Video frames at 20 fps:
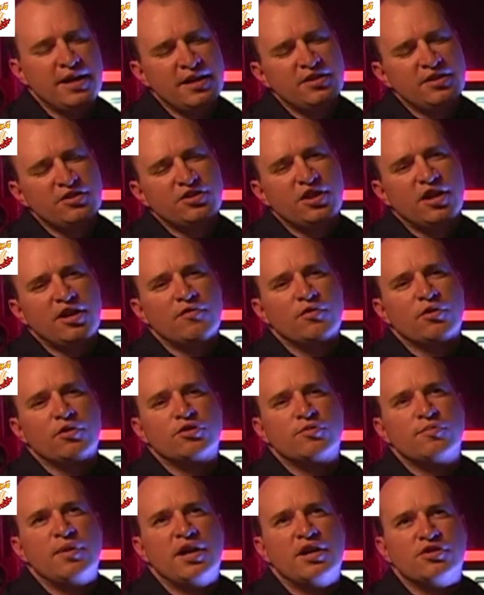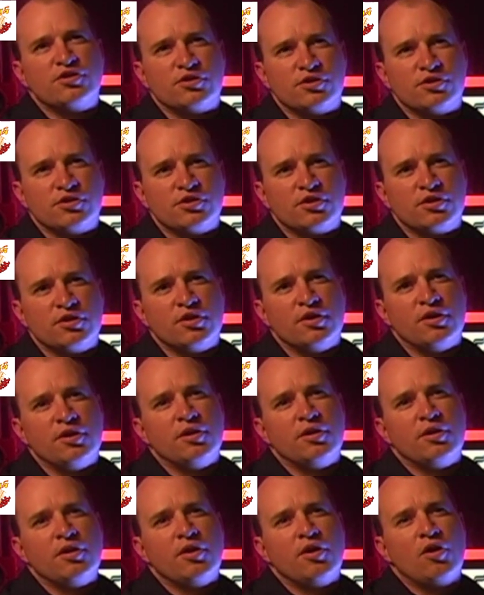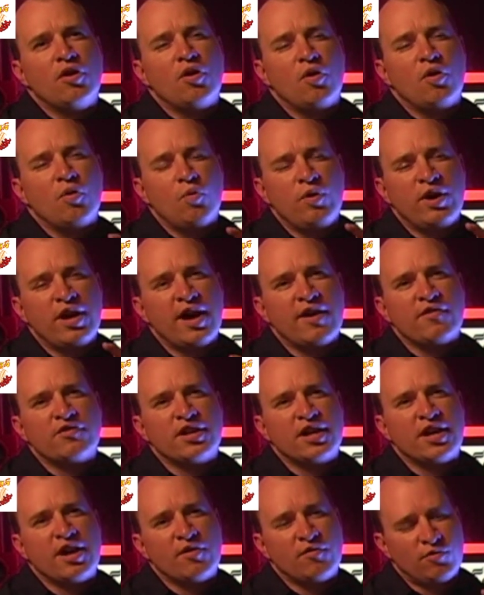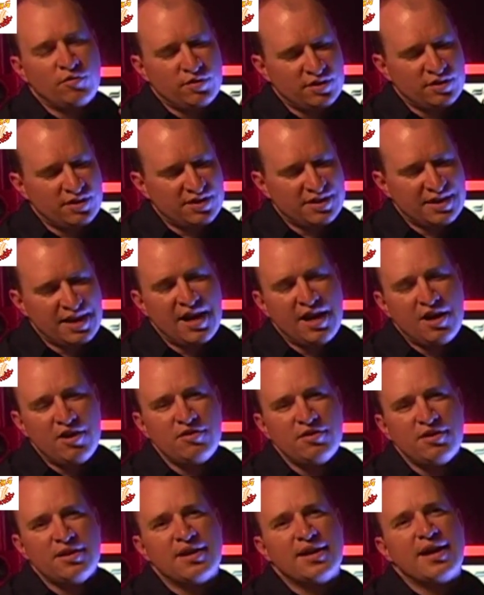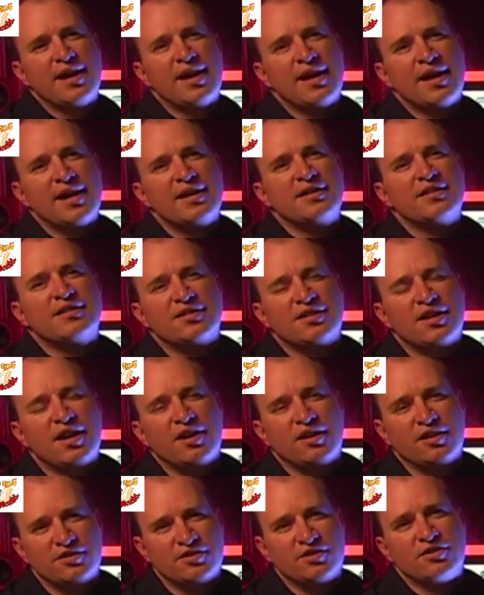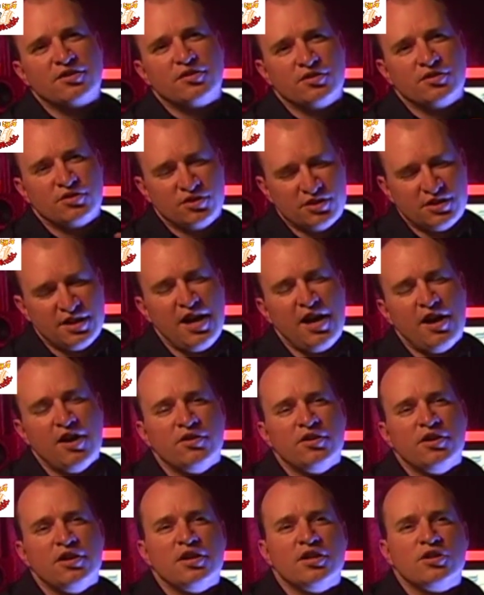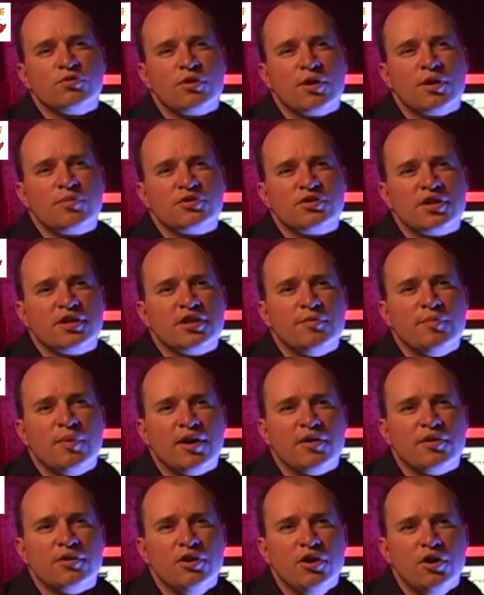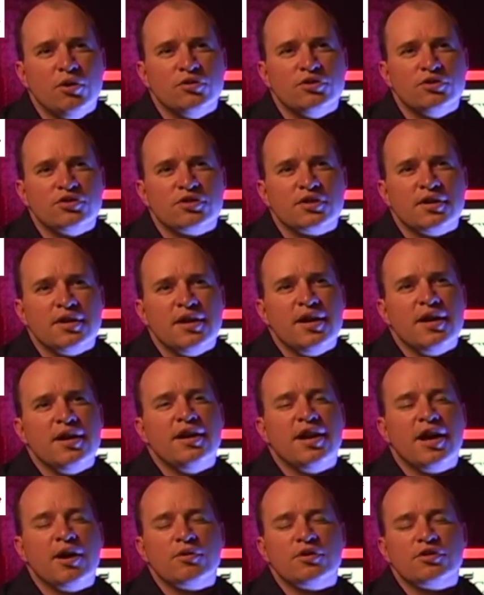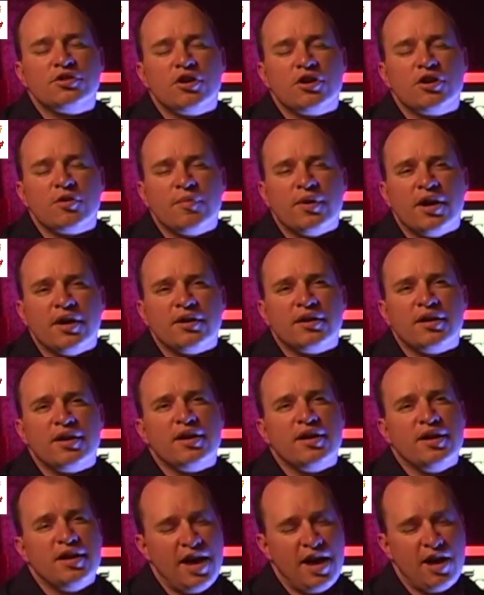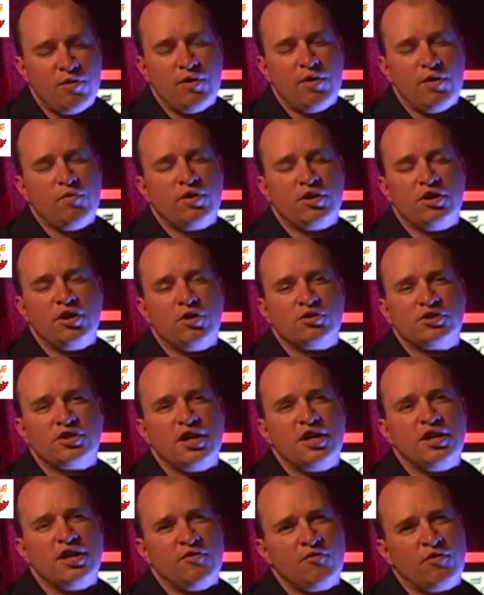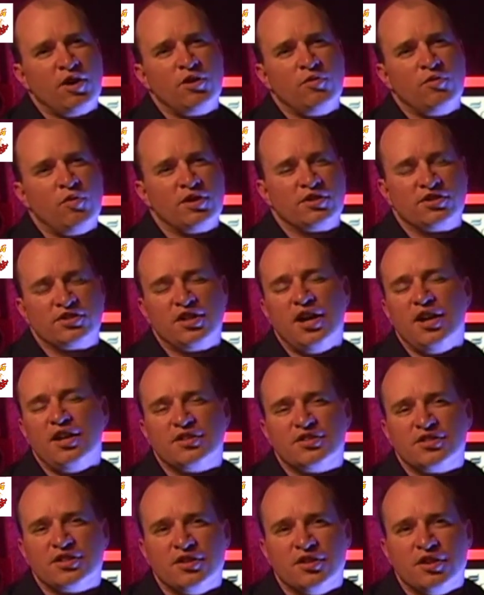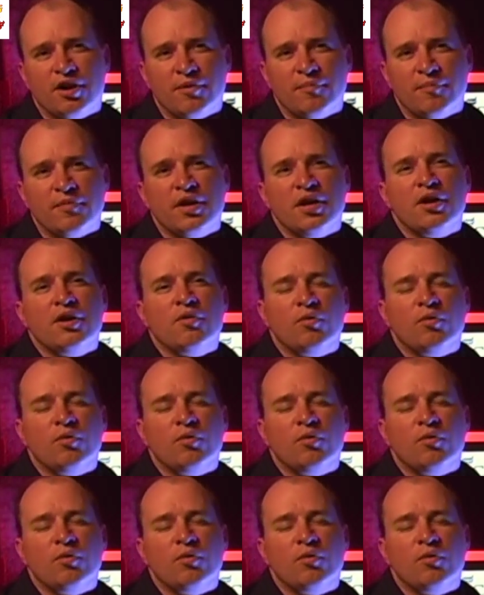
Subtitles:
Inside of those measures, we have to have sound and silence. Sound is represented by the notes. Now we're going to talk about how do I want to notate if I want silence in there.